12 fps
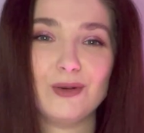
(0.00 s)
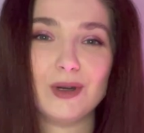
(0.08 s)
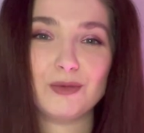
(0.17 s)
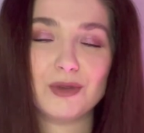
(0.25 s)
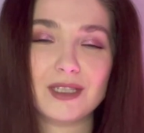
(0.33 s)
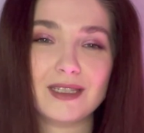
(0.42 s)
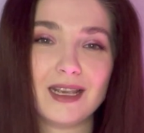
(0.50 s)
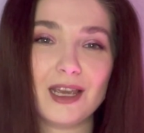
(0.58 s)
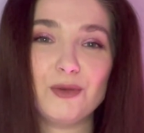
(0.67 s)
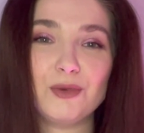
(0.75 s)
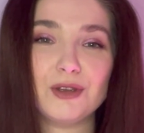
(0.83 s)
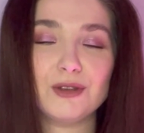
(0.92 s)
When we
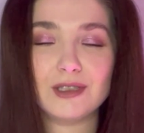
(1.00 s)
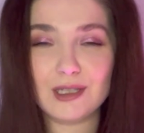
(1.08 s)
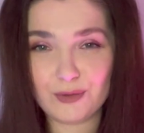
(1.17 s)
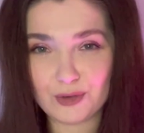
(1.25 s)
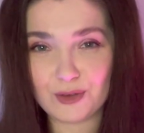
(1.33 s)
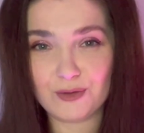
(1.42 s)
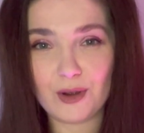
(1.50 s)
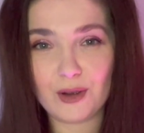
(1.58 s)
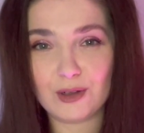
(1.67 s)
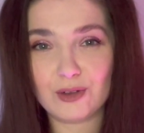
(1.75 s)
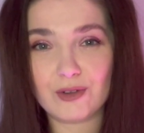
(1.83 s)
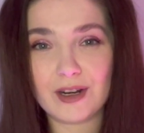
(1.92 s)
sing, we use different
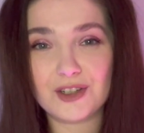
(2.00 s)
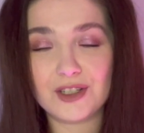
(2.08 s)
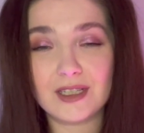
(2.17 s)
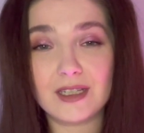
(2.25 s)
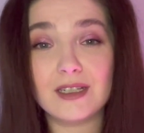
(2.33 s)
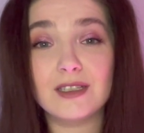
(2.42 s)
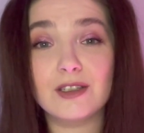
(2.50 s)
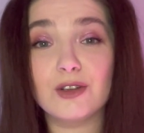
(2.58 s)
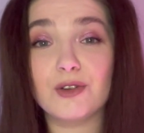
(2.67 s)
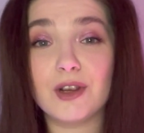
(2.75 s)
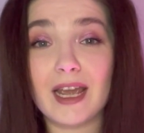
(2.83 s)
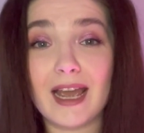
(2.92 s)
vocal registers to
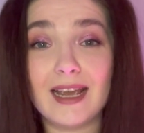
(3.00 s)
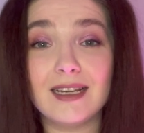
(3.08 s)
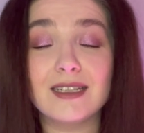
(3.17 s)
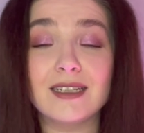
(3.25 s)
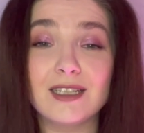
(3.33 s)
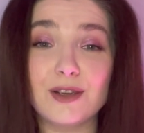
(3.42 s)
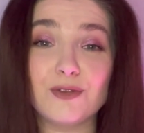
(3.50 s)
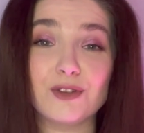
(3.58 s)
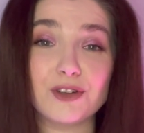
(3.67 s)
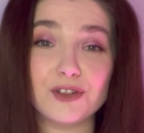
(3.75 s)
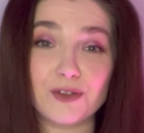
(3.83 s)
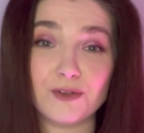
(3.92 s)
create
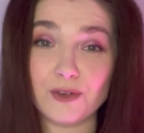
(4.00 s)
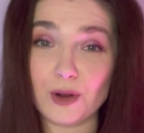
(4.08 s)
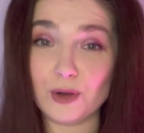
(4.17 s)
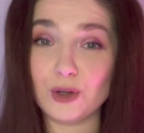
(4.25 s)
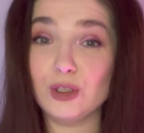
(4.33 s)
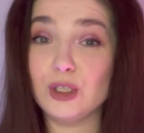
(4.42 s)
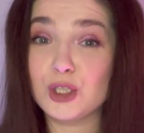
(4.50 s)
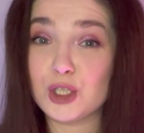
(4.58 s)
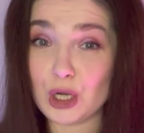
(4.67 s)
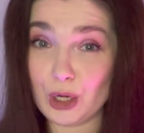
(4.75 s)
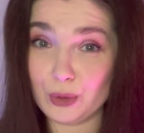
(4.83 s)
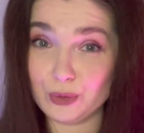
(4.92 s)
different vocal
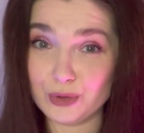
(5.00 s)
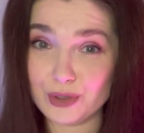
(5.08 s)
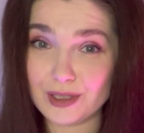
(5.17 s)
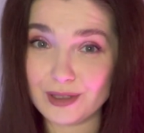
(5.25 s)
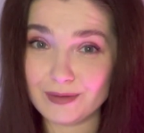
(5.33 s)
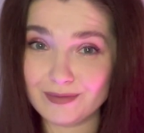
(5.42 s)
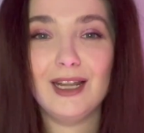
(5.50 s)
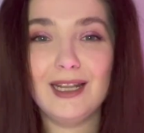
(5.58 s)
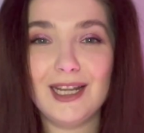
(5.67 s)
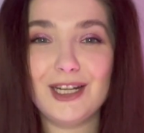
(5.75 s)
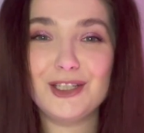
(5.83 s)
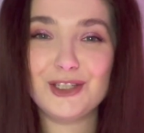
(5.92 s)
tones.
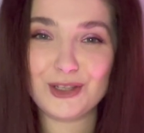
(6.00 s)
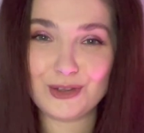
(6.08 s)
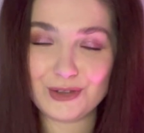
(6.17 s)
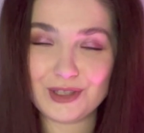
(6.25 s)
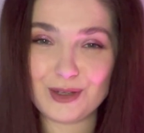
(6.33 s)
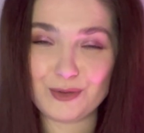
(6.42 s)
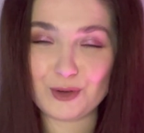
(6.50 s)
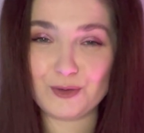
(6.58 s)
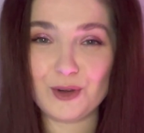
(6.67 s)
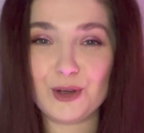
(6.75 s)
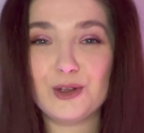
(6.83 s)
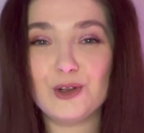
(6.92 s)
Learning to use different
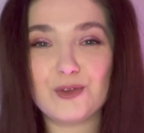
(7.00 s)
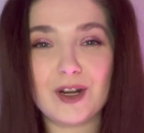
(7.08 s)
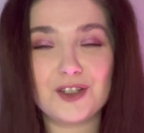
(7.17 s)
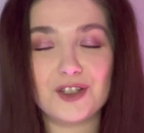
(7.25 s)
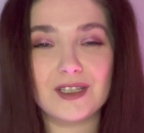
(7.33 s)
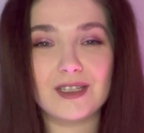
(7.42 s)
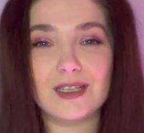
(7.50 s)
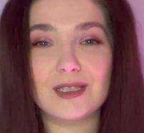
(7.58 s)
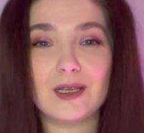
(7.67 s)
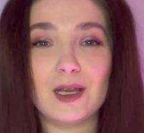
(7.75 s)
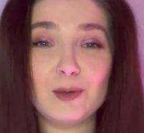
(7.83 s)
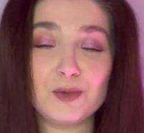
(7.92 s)
vocal
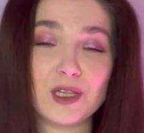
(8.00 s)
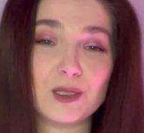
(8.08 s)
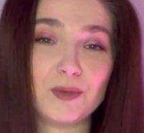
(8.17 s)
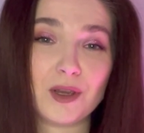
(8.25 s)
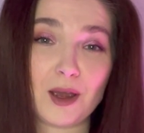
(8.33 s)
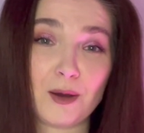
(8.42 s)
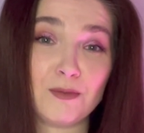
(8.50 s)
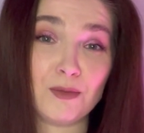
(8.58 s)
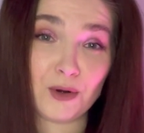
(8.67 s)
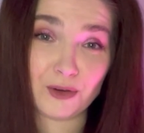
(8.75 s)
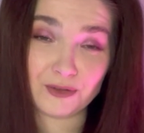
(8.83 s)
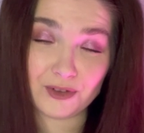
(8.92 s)
registers helps us become
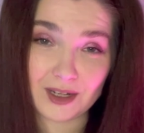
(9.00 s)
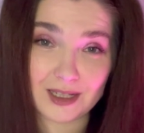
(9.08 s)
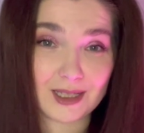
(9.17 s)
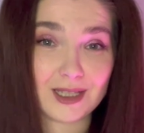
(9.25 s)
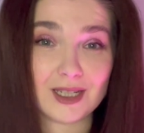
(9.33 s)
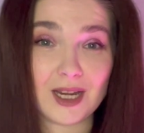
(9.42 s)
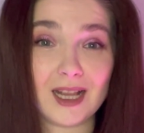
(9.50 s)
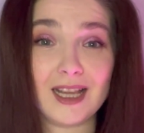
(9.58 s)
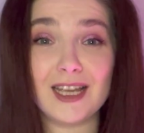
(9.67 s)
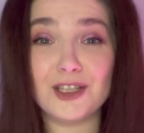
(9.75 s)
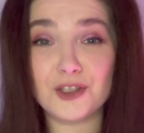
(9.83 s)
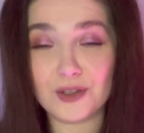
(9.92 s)
more versatile
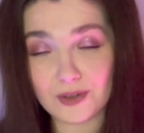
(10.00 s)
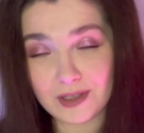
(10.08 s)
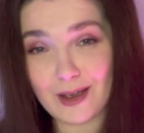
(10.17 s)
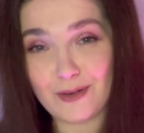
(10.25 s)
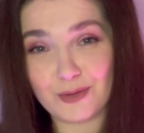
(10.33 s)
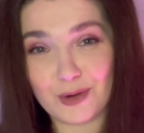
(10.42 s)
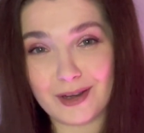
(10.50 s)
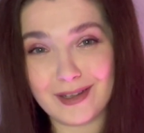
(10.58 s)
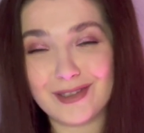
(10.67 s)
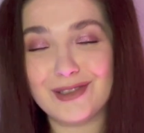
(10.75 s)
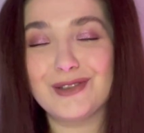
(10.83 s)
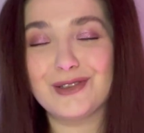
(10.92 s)
and use our
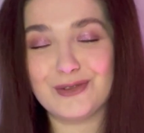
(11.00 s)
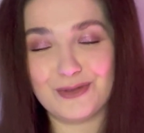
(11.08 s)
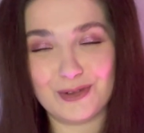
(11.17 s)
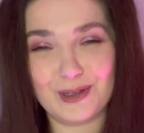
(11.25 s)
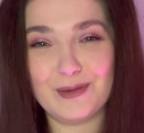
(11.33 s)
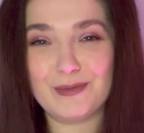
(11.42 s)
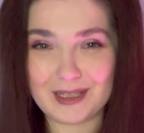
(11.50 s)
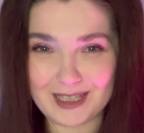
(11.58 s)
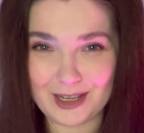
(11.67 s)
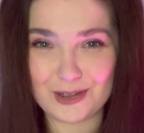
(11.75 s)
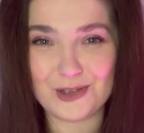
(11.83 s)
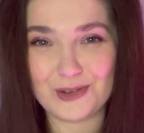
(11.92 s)
voice to its full
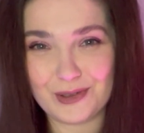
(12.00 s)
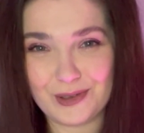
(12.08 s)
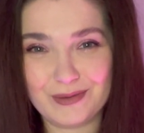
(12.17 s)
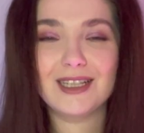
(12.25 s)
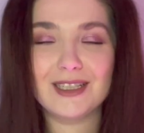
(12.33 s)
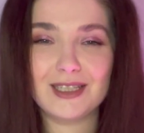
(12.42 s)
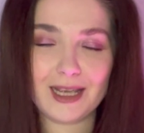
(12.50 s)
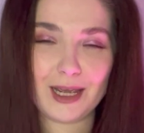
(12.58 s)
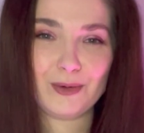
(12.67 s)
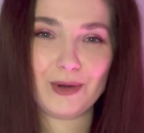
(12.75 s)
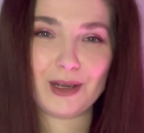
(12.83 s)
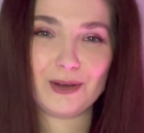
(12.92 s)
potential.
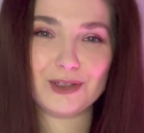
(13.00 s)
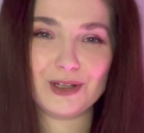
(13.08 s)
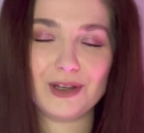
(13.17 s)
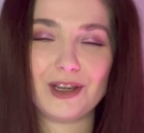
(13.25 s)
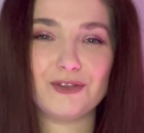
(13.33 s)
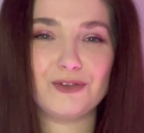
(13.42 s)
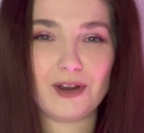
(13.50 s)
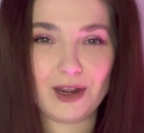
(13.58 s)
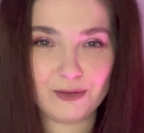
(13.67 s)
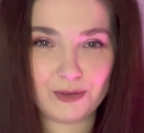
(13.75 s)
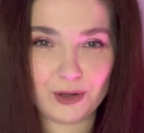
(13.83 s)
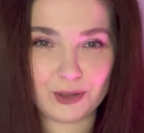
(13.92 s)
Today we're going to look at
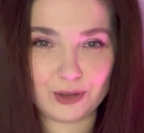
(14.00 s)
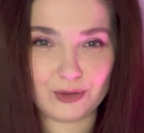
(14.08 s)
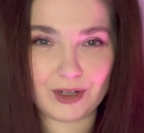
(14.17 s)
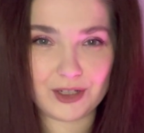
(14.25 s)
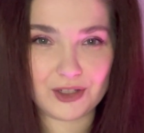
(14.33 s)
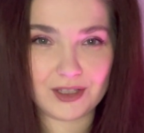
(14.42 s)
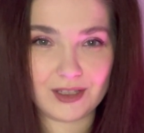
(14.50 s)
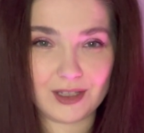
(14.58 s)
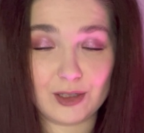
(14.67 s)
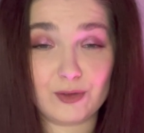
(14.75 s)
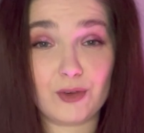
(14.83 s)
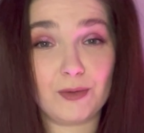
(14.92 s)
5 vocal
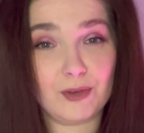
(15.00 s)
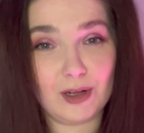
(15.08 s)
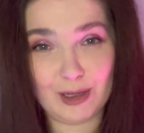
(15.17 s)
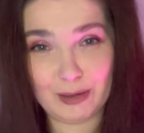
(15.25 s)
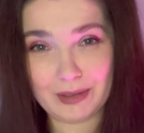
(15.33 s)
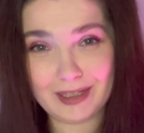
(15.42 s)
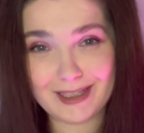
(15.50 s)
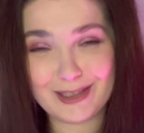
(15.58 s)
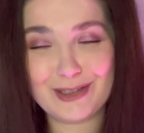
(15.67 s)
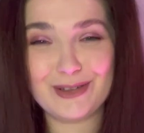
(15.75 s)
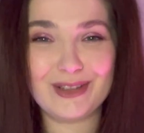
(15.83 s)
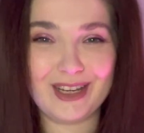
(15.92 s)
registers from the
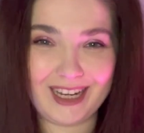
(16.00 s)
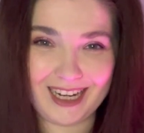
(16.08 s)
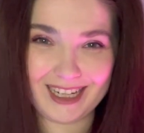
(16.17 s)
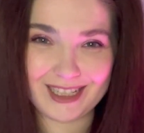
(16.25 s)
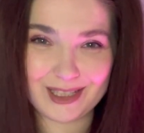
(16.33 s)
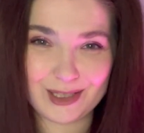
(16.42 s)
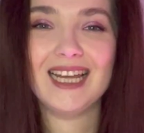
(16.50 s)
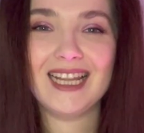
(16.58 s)
lowest to the highest.